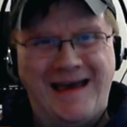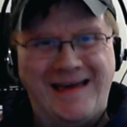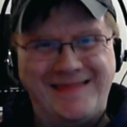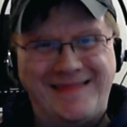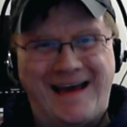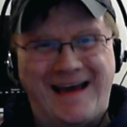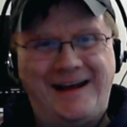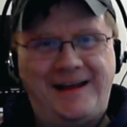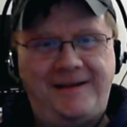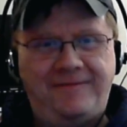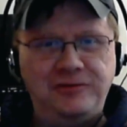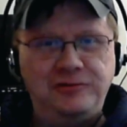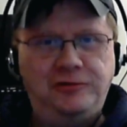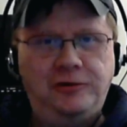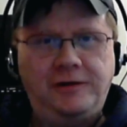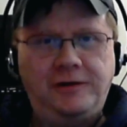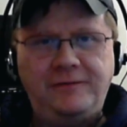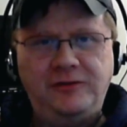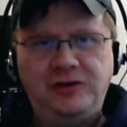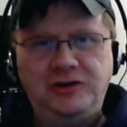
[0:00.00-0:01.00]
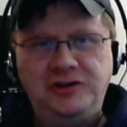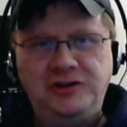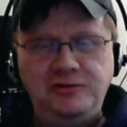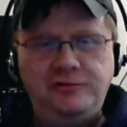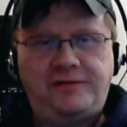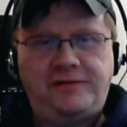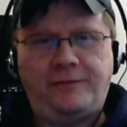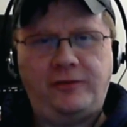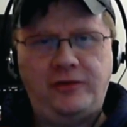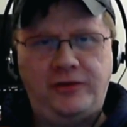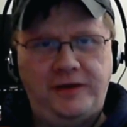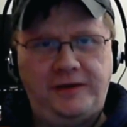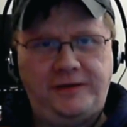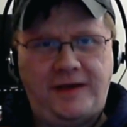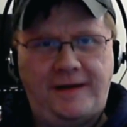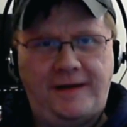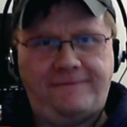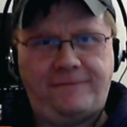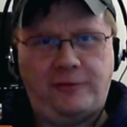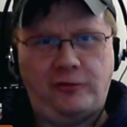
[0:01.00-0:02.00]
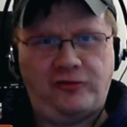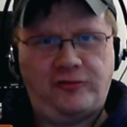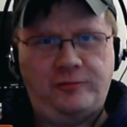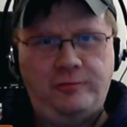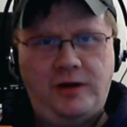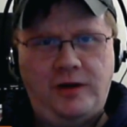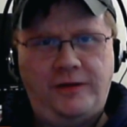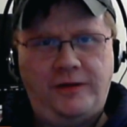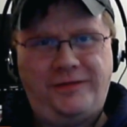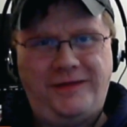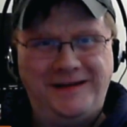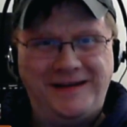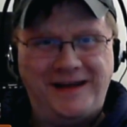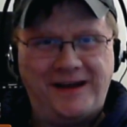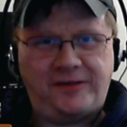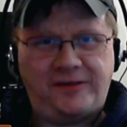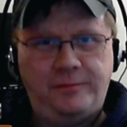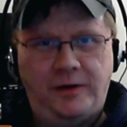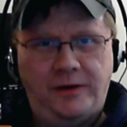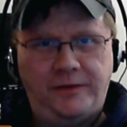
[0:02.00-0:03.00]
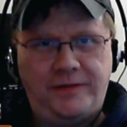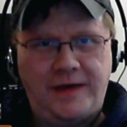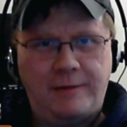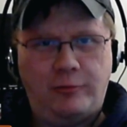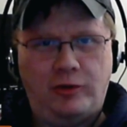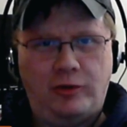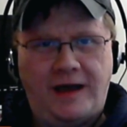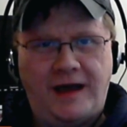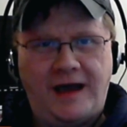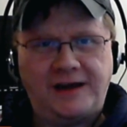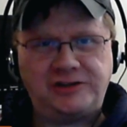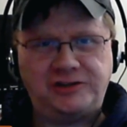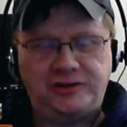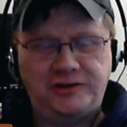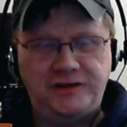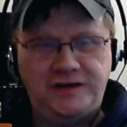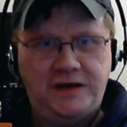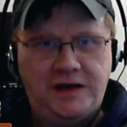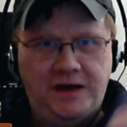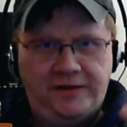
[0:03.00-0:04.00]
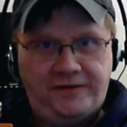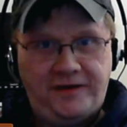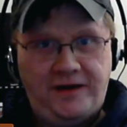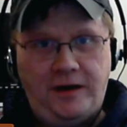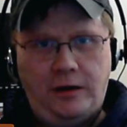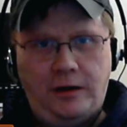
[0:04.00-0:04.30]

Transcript: that if you don't even use everything that first month, the next month they will actually say,